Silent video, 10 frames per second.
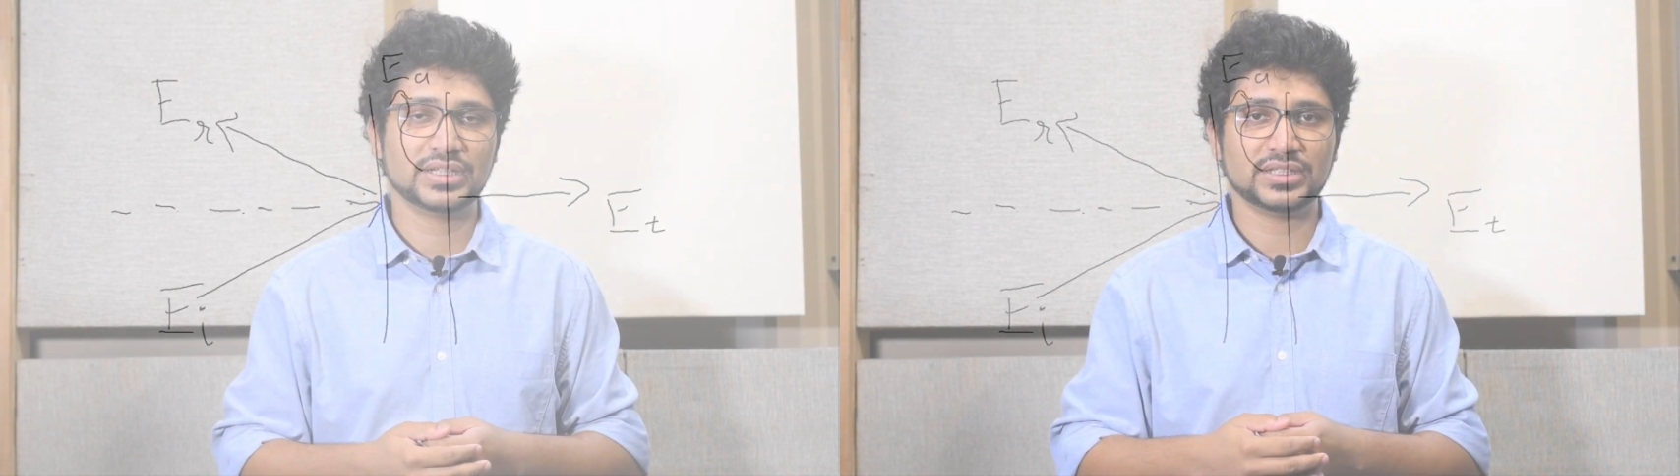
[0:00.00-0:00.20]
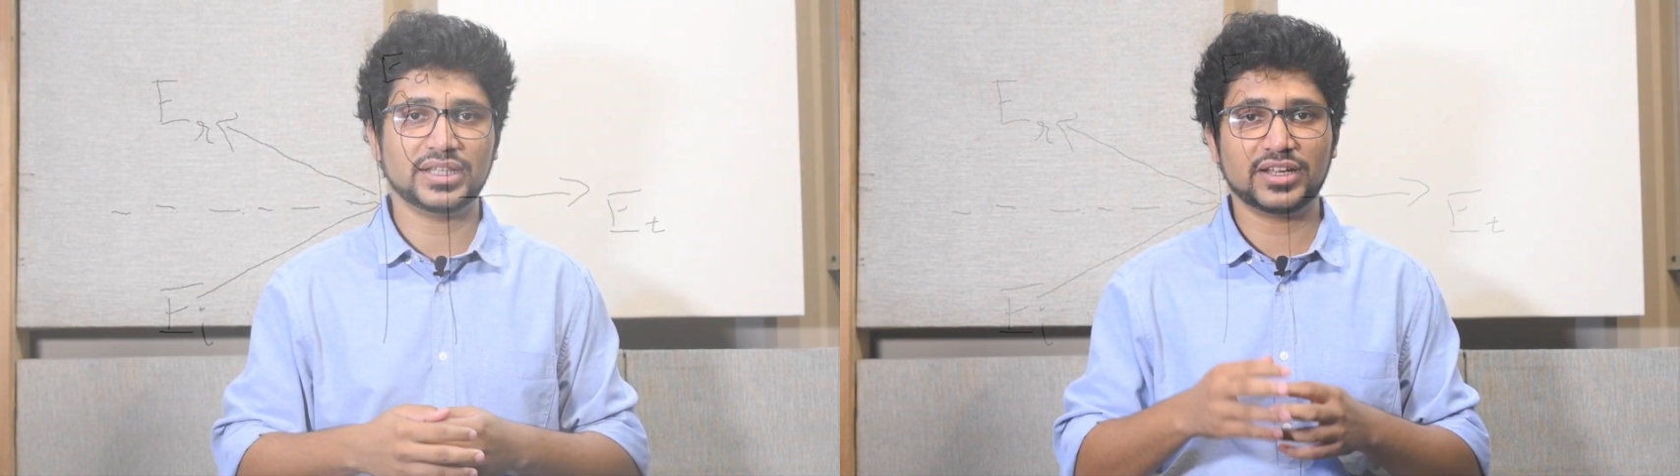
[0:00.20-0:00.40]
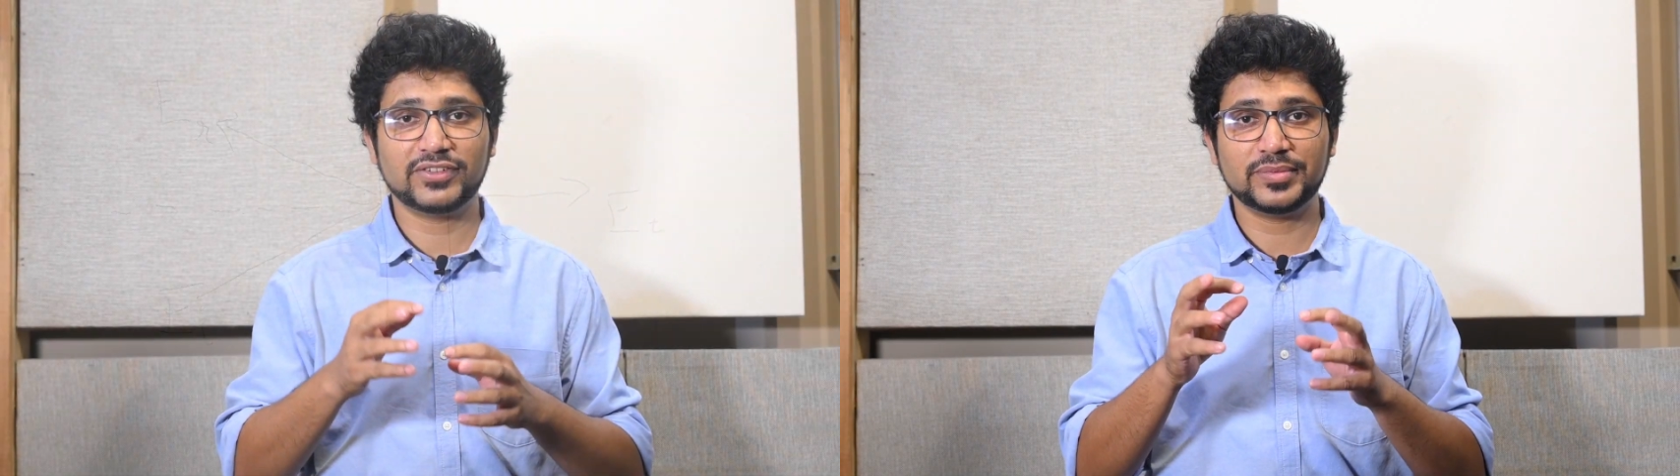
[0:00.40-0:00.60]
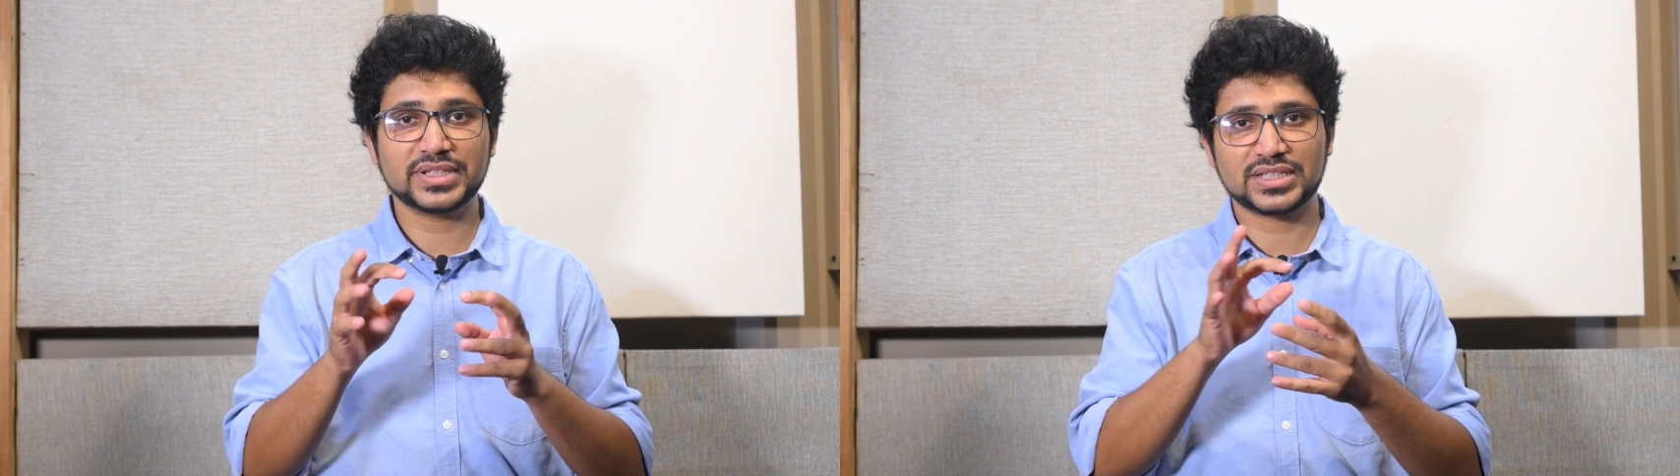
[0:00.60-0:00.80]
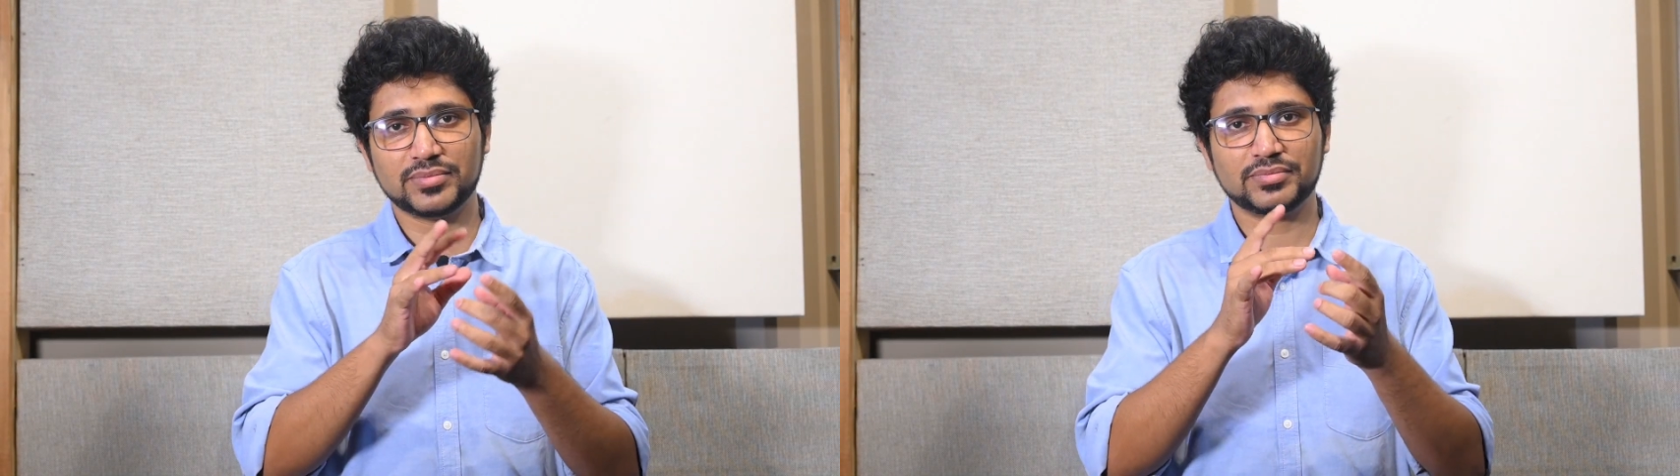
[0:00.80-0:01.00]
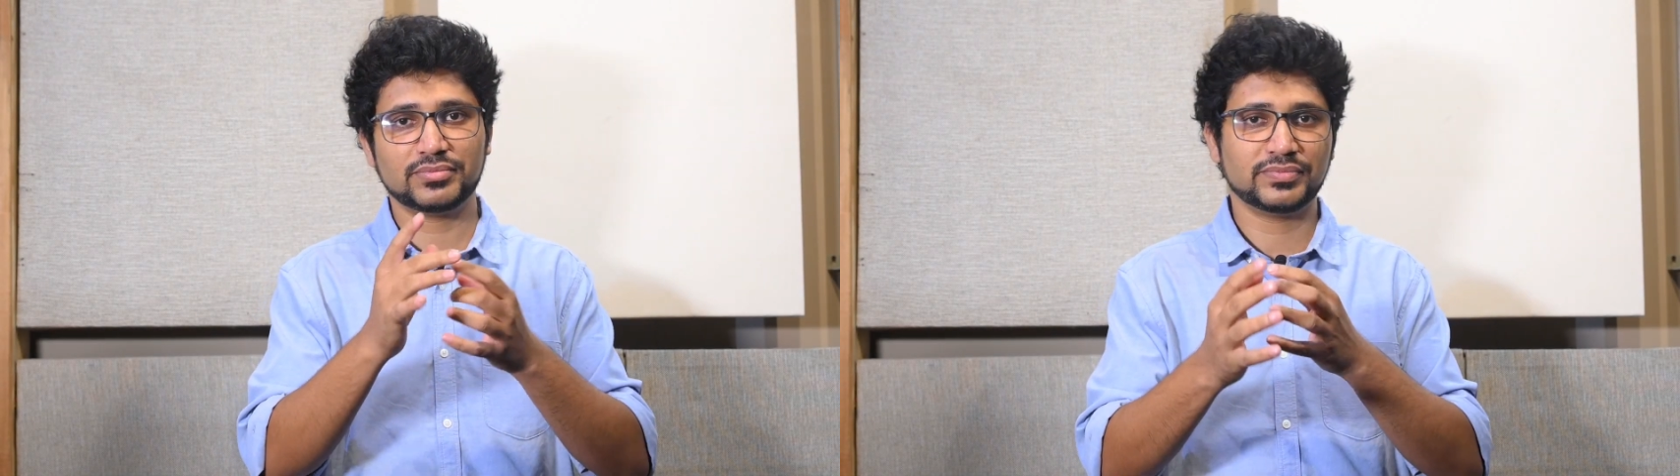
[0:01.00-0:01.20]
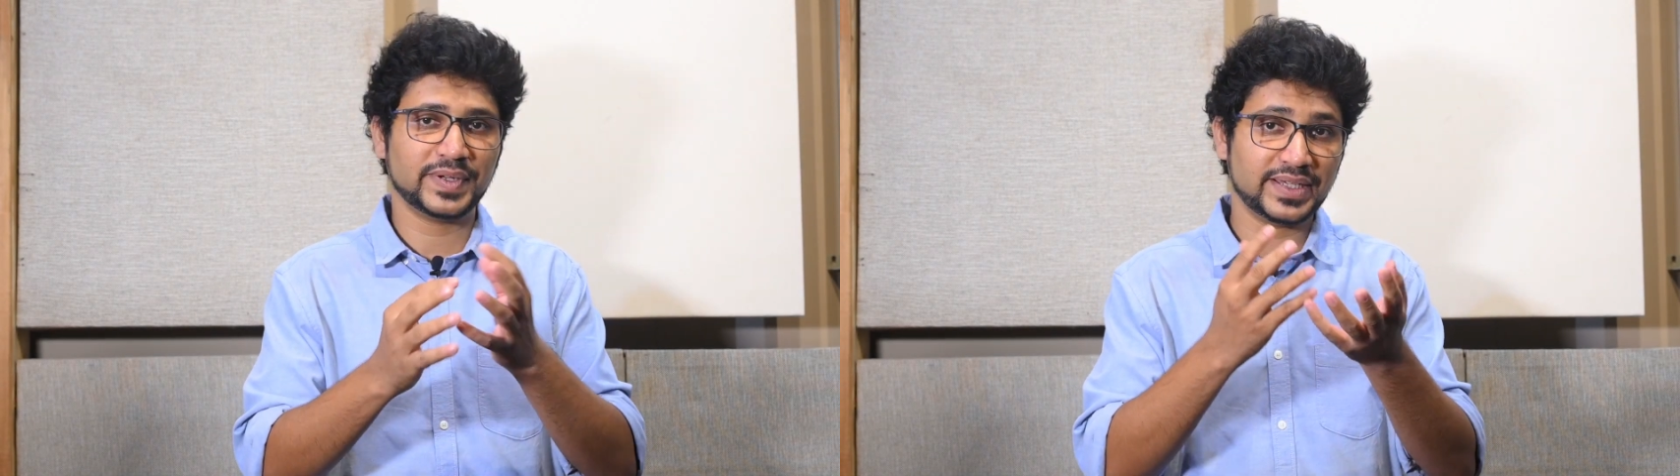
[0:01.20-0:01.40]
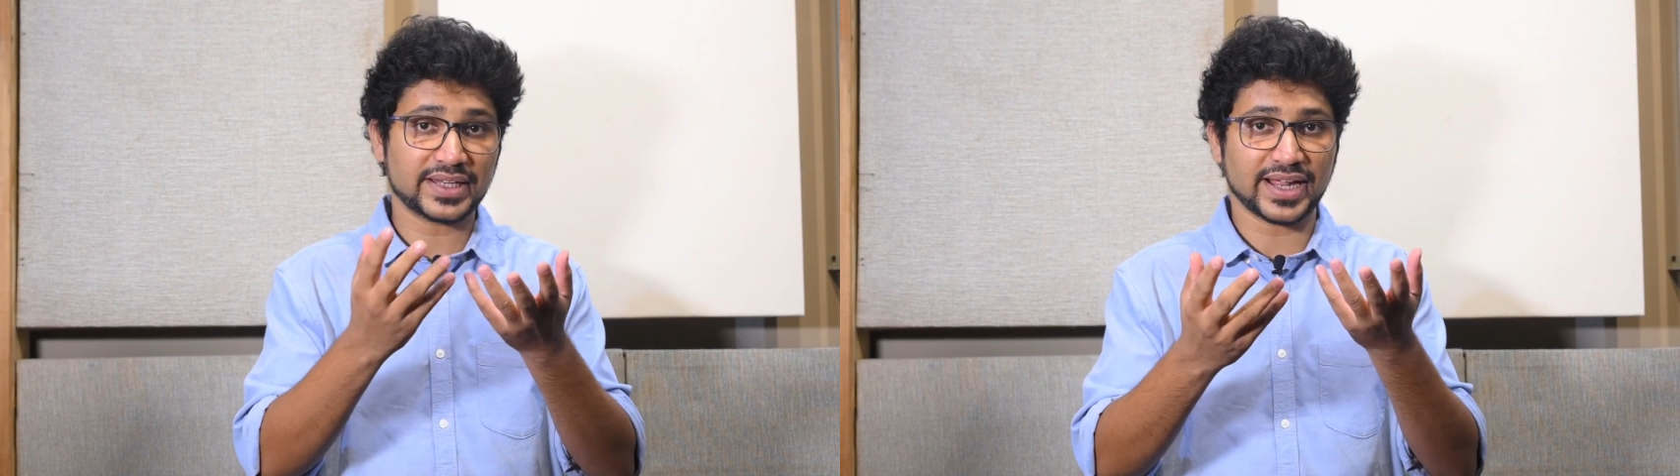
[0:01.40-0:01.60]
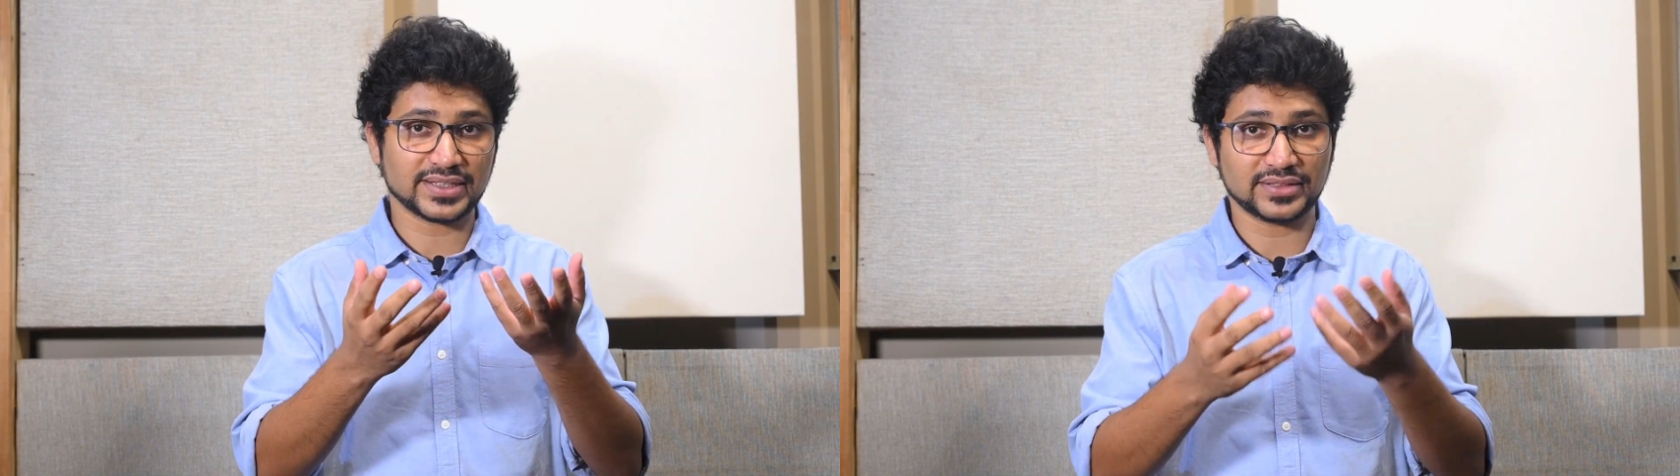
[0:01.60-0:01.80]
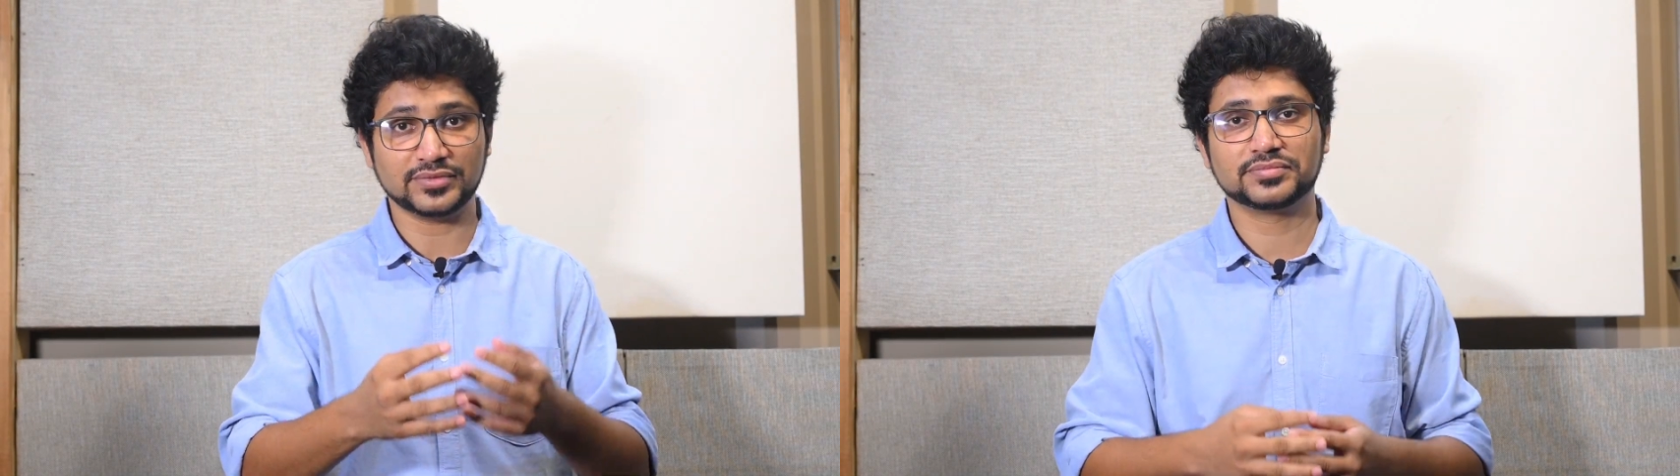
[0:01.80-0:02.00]
there will be some
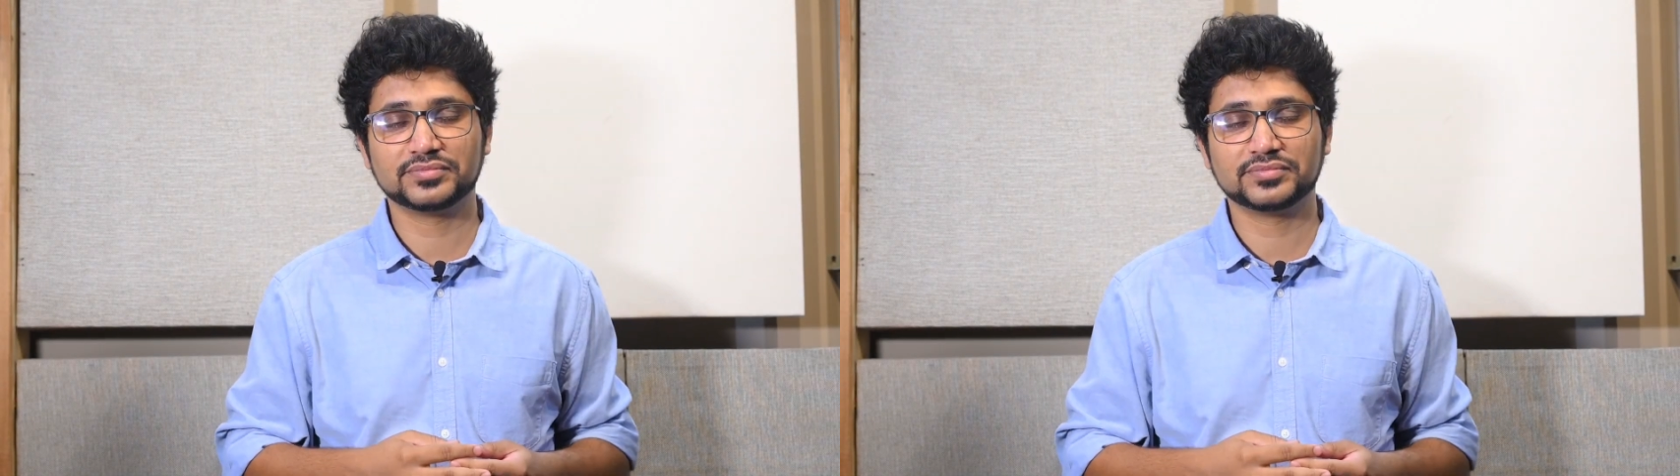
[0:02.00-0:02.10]
interaction.